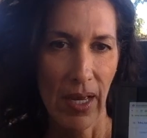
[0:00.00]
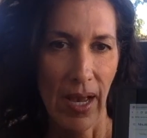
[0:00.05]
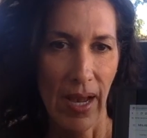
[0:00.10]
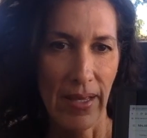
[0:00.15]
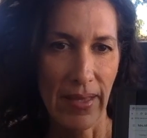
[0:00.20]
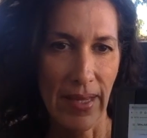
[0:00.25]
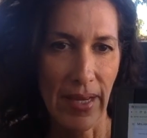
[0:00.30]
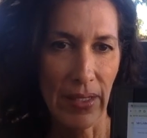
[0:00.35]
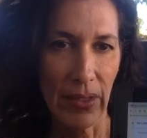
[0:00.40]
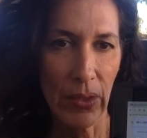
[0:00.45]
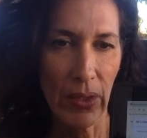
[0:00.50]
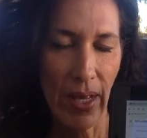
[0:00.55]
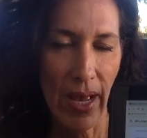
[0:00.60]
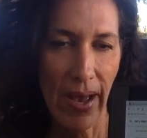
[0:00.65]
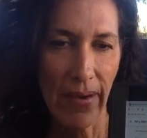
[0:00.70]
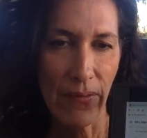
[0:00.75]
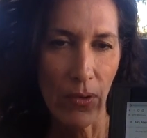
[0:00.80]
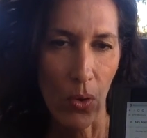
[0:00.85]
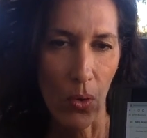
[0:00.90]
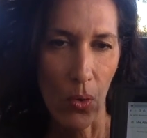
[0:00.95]
and then it'll
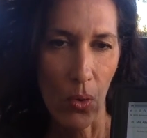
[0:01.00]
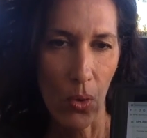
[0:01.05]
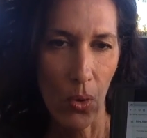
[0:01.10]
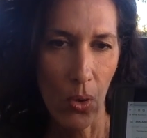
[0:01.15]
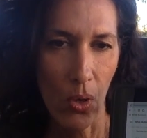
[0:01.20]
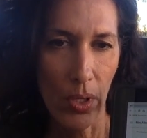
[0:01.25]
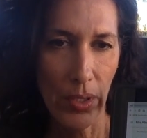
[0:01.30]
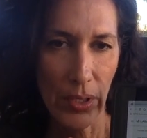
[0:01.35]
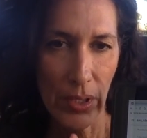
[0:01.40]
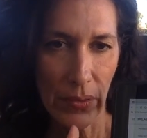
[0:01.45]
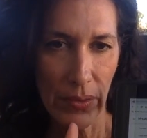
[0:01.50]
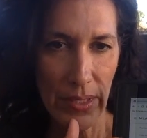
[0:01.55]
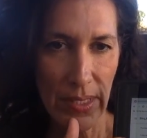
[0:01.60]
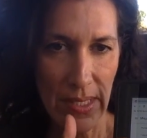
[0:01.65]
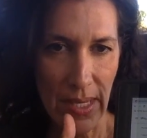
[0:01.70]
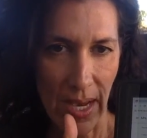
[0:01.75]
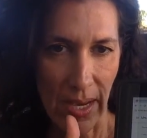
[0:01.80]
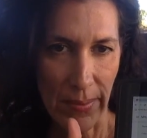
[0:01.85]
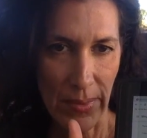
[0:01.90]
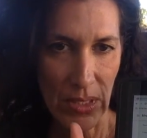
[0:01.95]
have all your
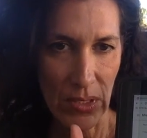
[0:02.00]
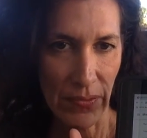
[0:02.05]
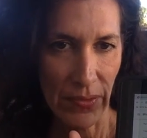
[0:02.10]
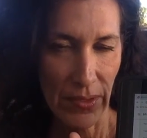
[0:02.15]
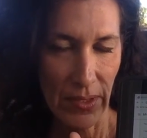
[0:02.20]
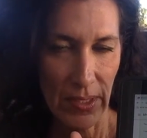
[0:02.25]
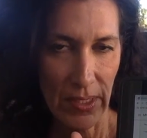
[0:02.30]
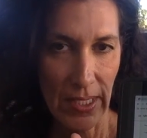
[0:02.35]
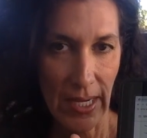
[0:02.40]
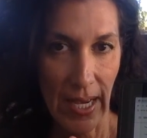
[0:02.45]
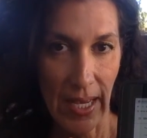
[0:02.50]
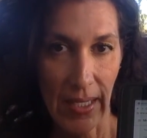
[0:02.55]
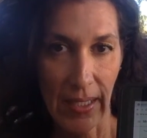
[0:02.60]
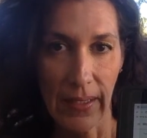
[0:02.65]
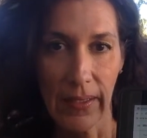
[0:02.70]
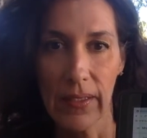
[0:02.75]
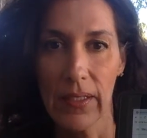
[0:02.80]
assignments for the day.